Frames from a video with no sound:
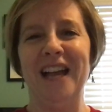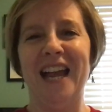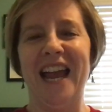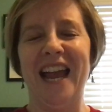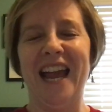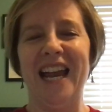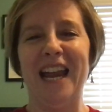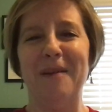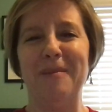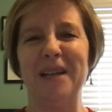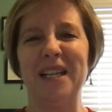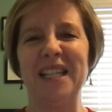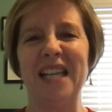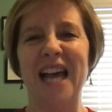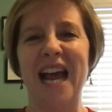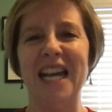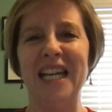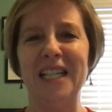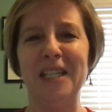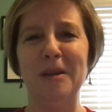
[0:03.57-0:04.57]
and I'm
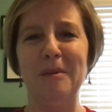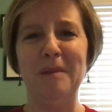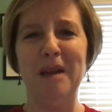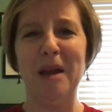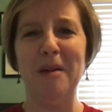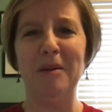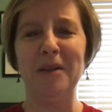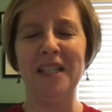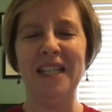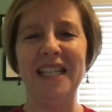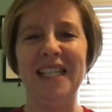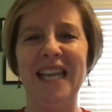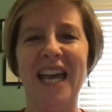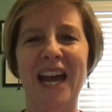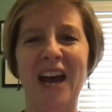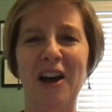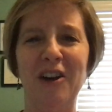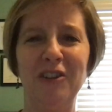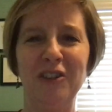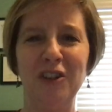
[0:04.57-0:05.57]
excited to be able to
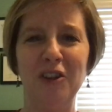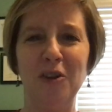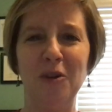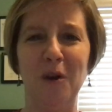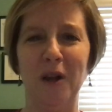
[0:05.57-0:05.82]
tell you